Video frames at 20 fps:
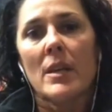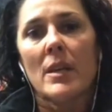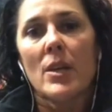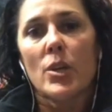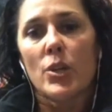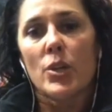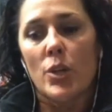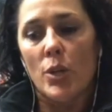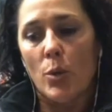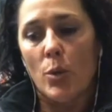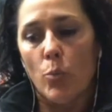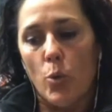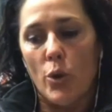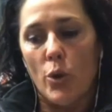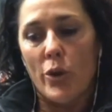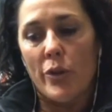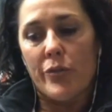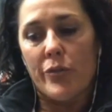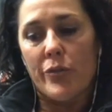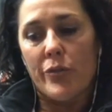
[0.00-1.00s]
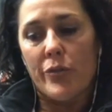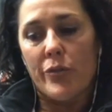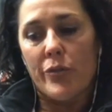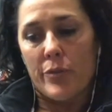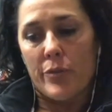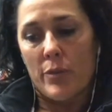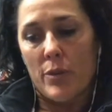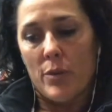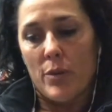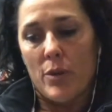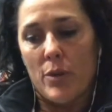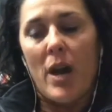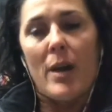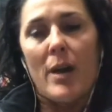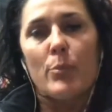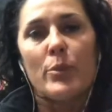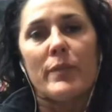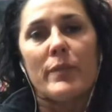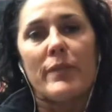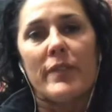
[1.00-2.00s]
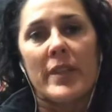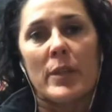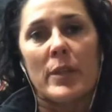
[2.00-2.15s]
you know, worth I would feel,